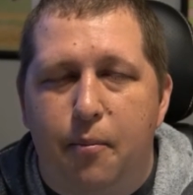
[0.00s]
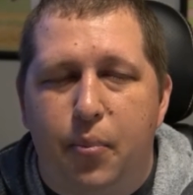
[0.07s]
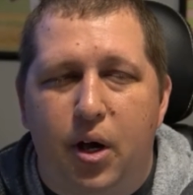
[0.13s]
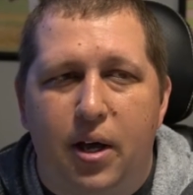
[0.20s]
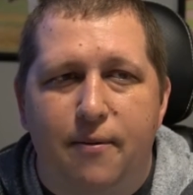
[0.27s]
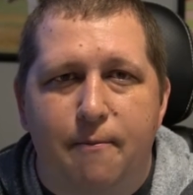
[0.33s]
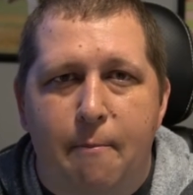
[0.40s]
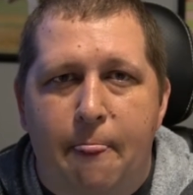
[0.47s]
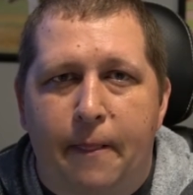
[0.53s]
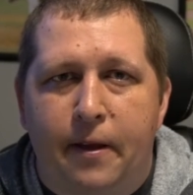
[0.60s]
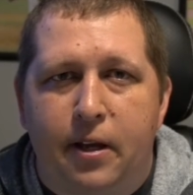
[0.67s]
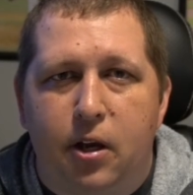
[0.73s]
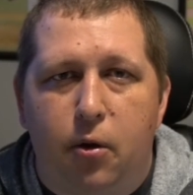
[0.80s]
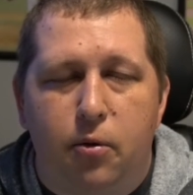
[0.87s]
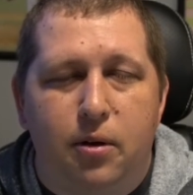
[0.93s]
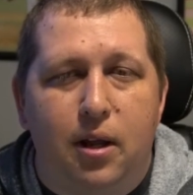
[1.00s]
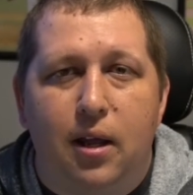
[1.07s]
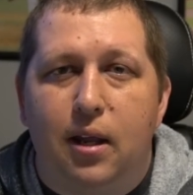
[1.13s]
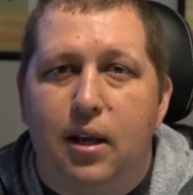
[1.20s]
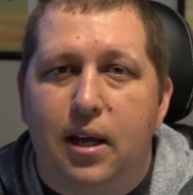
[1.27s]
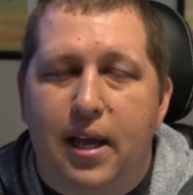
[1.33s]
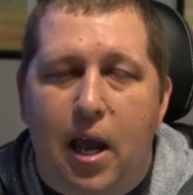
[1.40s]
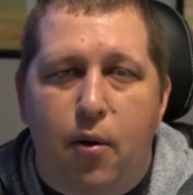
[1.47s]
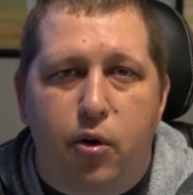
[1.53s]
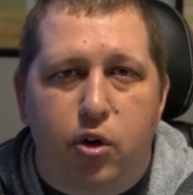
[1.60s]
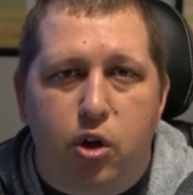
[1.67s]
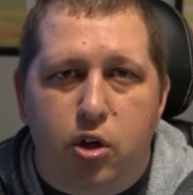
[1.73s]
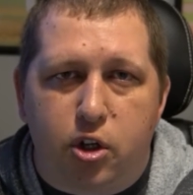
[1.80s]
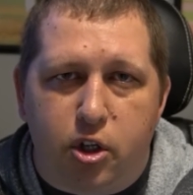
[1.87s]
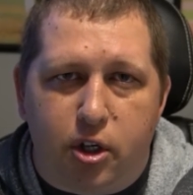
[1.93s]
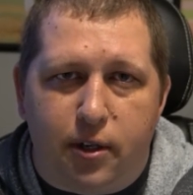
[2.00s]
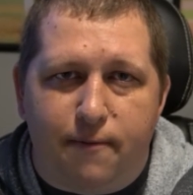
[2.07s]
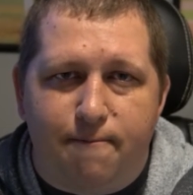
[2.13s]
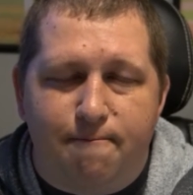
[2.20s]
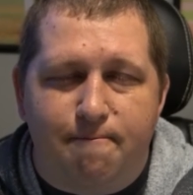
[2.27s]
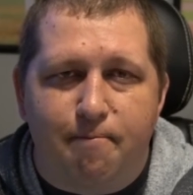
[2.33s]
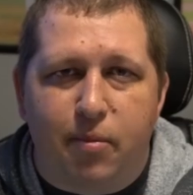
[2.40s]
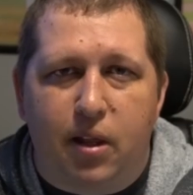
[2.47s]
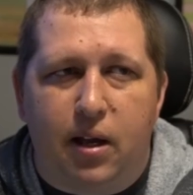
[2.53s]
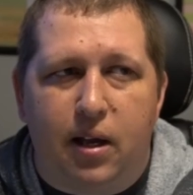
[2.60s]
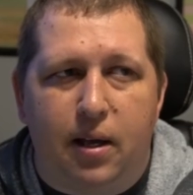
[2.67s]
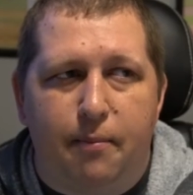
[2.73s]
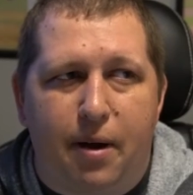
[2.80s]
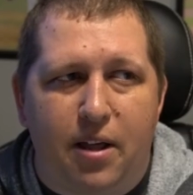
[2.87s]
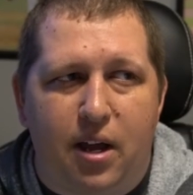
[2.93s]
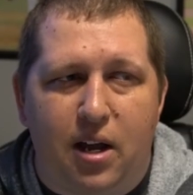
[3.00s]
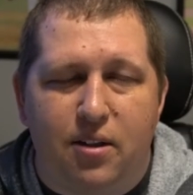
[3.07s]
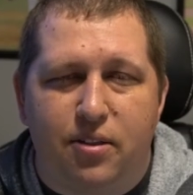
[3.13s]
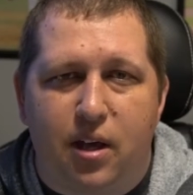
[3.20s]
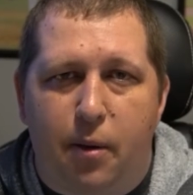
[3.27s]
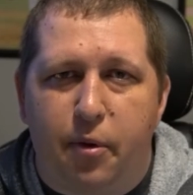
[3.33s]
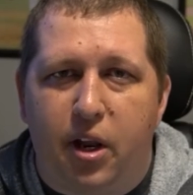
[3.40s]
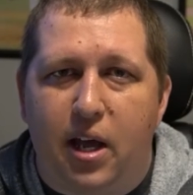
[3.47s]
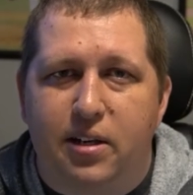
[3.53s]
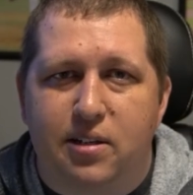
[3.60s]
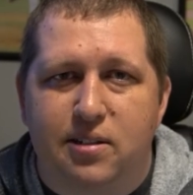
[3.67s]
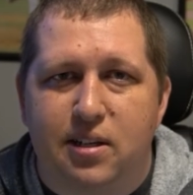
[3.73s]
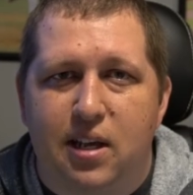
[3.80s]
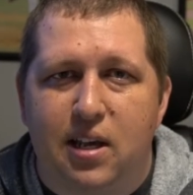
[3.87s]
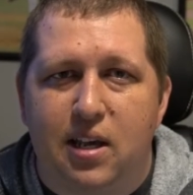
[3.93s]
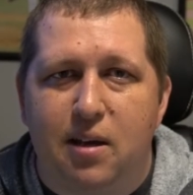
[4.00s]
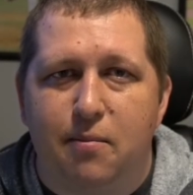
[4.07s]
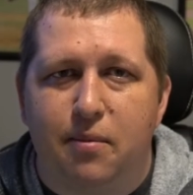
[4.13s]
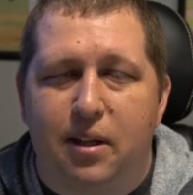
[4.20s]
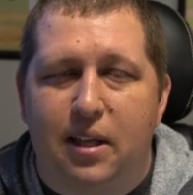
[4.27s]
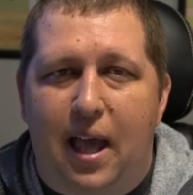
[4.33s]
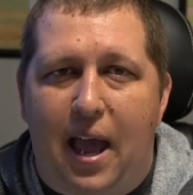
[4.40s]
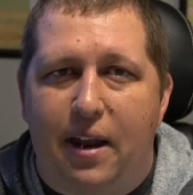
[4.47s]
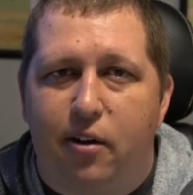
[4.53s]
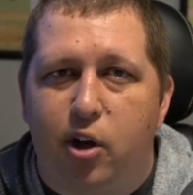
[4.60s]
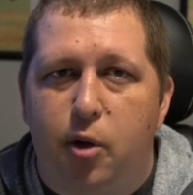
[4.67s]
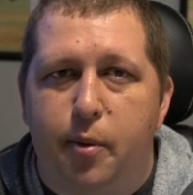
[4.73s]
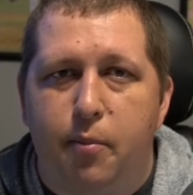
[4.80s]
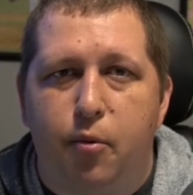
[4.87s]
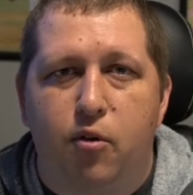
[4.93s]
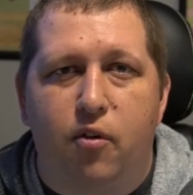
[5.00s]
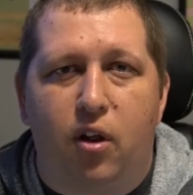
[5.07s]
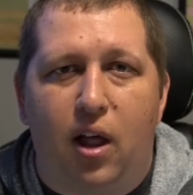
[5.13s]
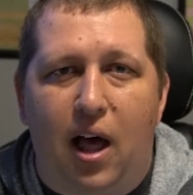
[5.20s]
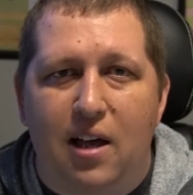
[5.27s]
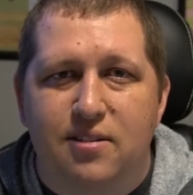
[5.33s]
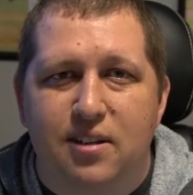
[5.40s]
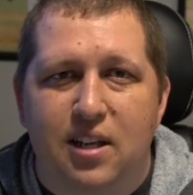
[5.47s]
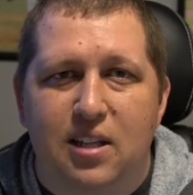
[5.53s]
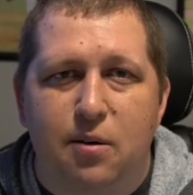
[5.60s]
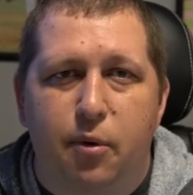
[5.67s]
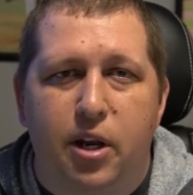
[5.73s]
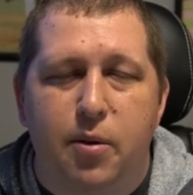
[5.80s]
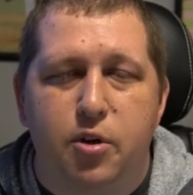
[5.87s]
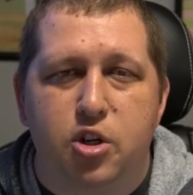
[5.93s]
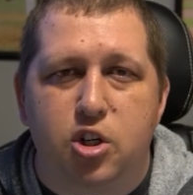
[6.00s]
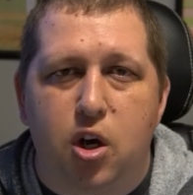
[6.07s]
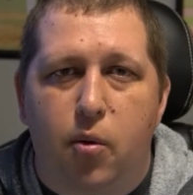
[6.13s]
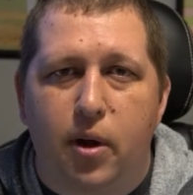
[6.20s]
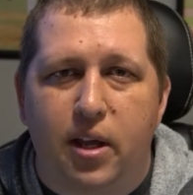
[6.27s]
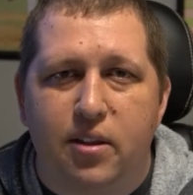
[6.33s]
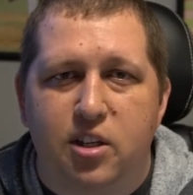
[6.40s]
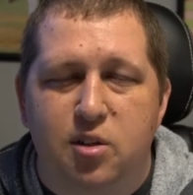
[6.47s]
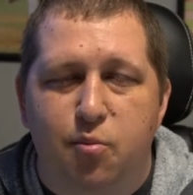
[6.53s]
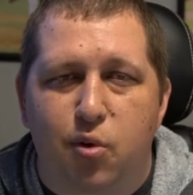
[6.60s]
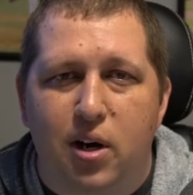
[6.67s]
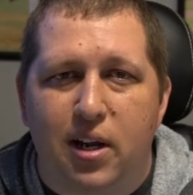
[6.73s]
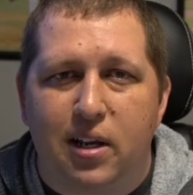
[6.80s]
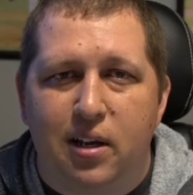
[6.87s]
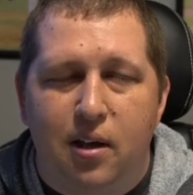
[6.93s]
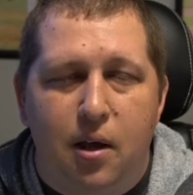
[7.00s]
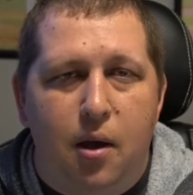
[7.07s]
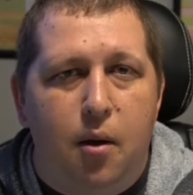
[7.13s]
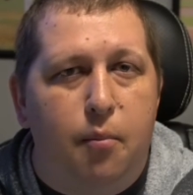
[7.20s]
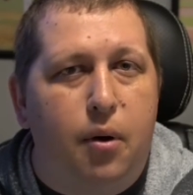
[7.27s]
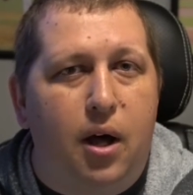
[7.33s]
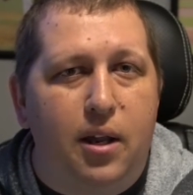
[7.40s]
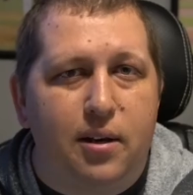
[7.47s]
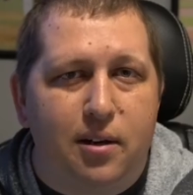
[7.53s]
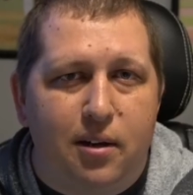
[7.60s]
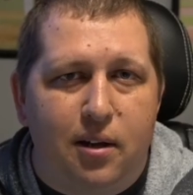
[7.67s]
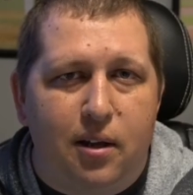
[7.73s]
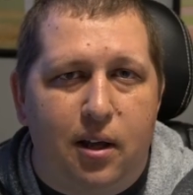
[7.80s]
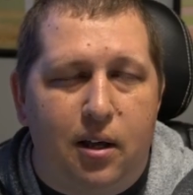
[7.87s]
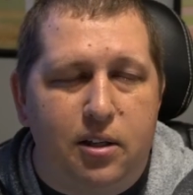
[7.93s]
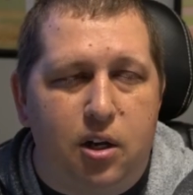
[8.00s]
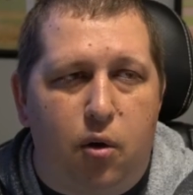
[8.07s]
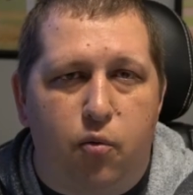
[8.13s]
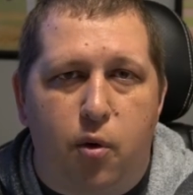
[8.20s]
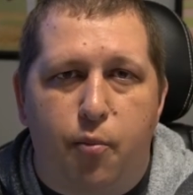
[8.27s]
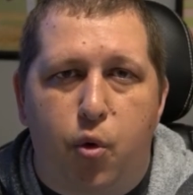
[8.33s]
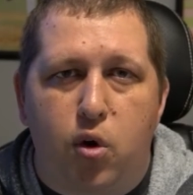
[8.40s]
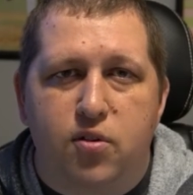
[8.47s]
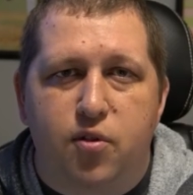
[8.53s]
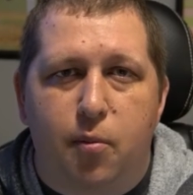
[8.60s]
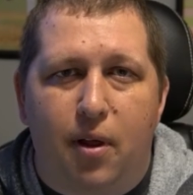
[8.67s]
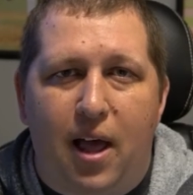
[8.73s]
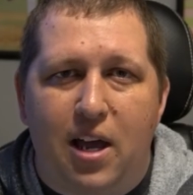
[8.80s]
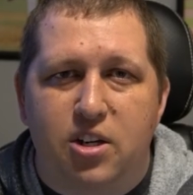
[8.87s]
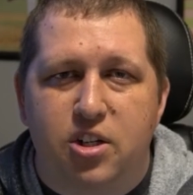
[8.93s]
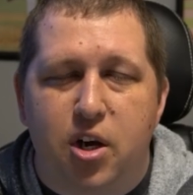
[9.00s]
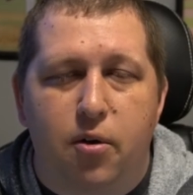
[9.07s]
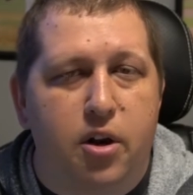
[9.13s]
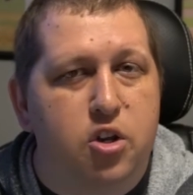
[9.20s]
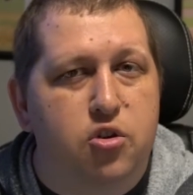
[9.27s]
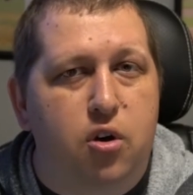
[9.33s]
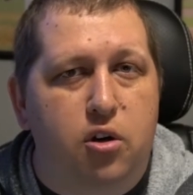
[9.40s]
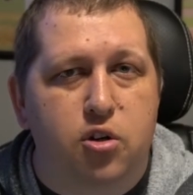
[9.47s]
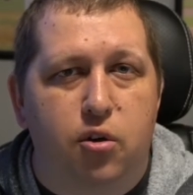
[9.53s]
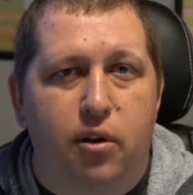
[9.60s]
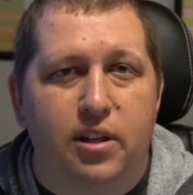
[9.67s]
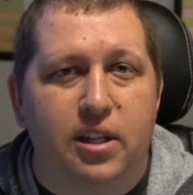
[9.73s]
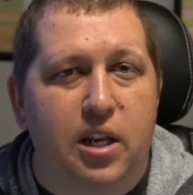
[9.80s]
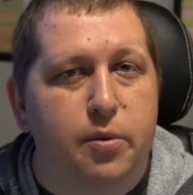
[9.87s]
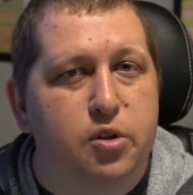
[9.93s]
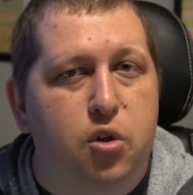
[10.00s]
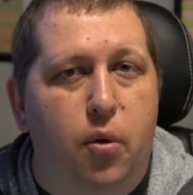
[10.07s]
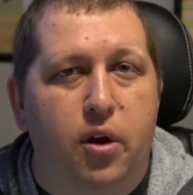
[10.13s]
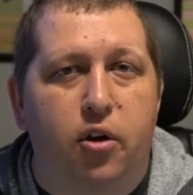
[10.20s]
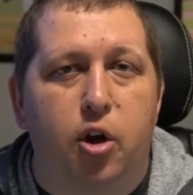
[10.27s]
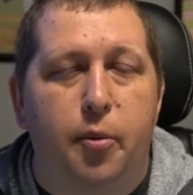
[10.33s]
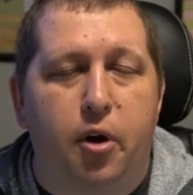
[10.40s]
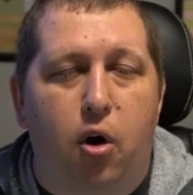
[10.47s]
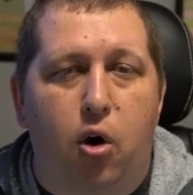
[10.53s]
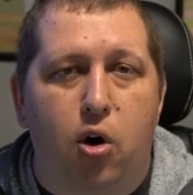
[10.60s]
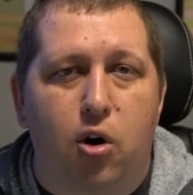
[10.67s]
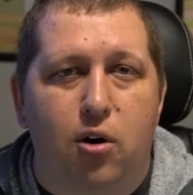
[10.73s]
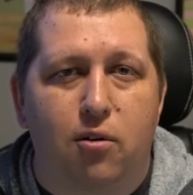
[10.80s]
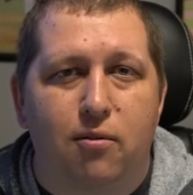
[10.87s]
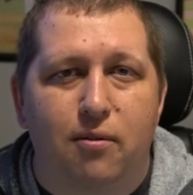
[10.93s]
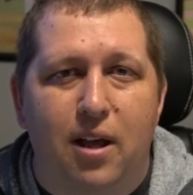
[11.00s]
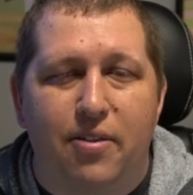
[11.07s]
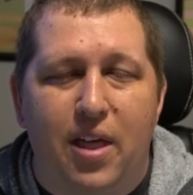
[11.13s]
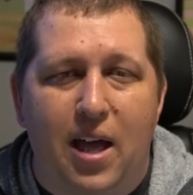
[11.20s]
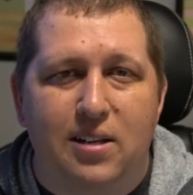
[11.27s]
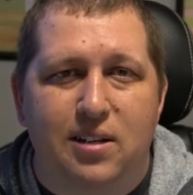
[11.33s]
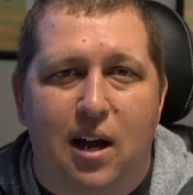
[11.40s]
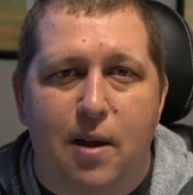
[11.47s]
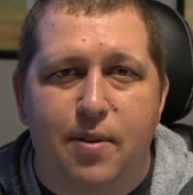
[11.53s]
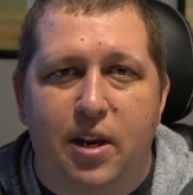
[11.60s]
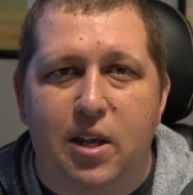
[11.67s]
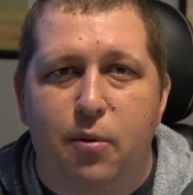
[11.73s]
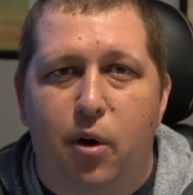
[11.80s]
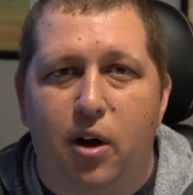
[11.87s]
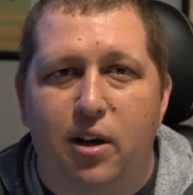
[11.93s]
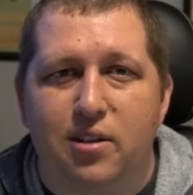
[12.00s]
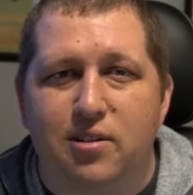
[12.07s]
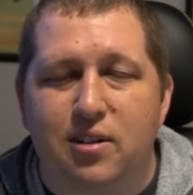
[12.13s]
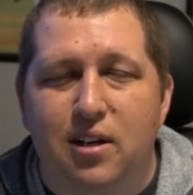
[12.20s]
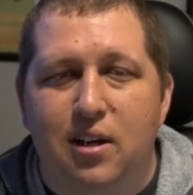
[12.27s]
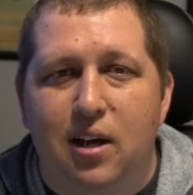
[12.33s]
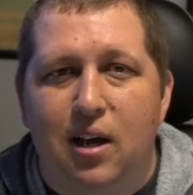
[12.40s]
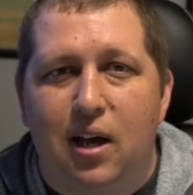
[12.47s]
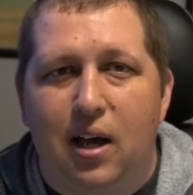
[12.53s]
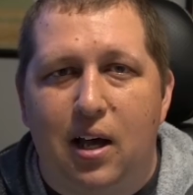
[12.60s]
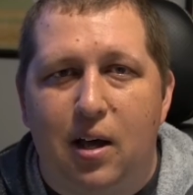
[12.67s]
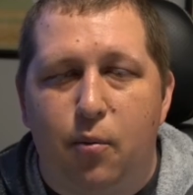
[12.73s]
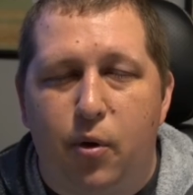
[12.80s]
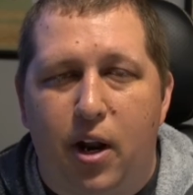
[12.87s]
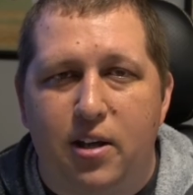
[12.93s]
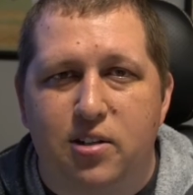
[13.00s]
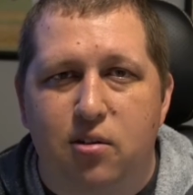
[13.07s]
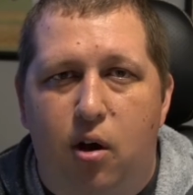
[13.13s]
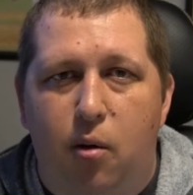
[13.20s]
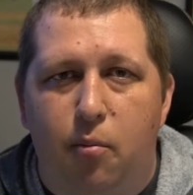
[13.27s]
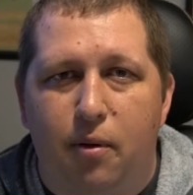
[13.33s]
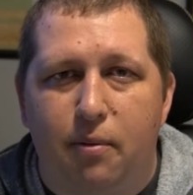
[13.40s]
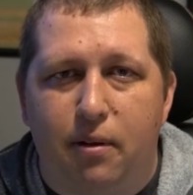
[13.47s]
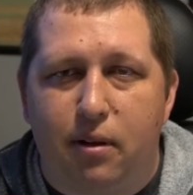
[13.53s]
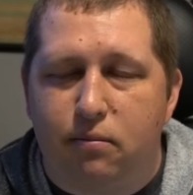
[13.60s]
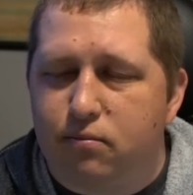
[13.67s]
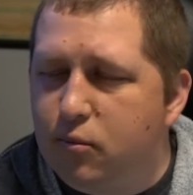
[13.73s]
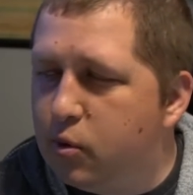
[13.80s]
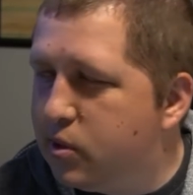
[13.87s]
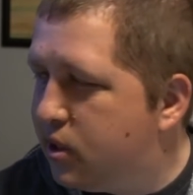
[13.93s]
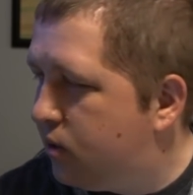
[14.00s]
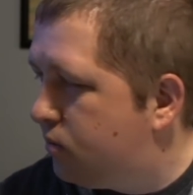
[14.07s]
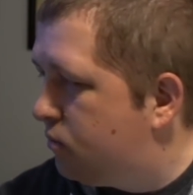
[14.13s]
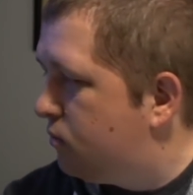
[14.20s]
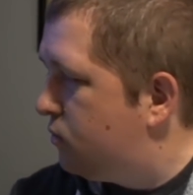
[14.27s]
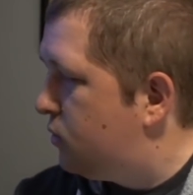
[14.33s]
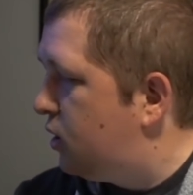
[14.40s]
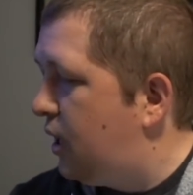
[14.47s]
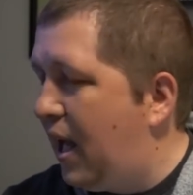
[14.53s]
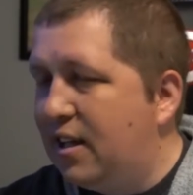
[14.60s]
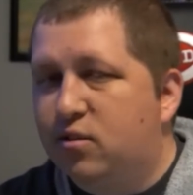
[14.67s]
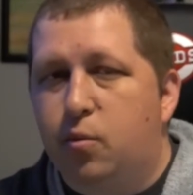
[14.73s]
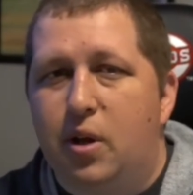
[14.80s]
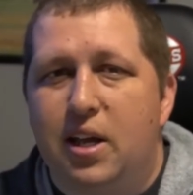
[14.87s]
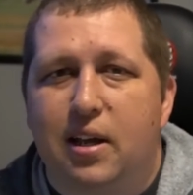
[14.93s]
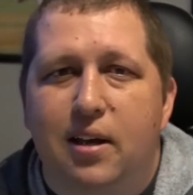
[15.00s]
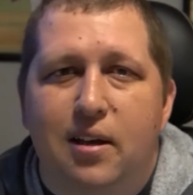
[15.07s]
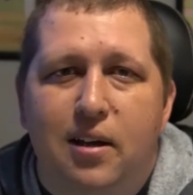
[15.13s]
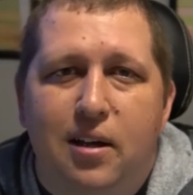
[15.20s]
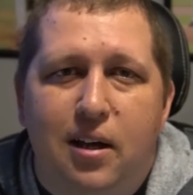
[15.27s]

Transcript: But Nick Howard looked good. I would like to see him add a little bit more velocity than what he was showing in the spring. But, reports from last year in Instructional League that he was throwing a little bit harder at that time than he was when I saw him, last week.